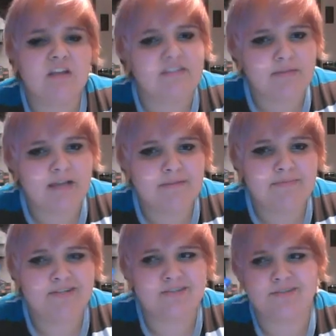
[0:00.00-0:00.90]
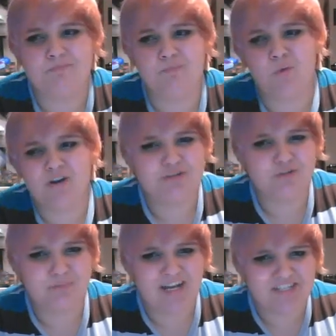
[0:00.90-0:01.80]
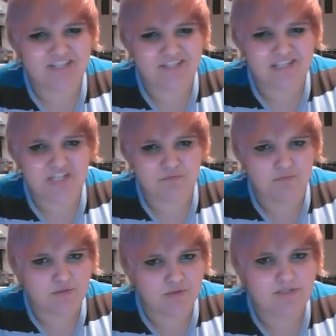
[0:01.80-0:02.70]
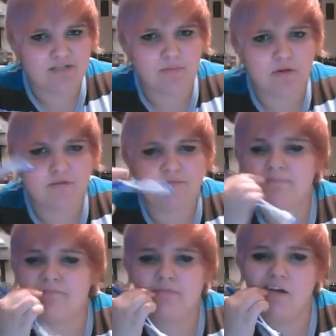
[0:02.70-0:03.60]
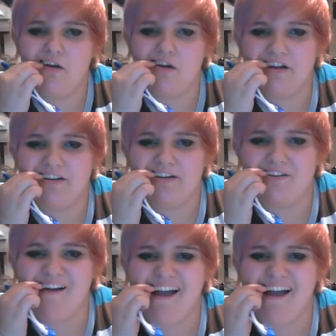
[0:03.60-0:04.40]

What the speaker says: Sometimes there's one or two patches that just refuse to come off. All you gotta do,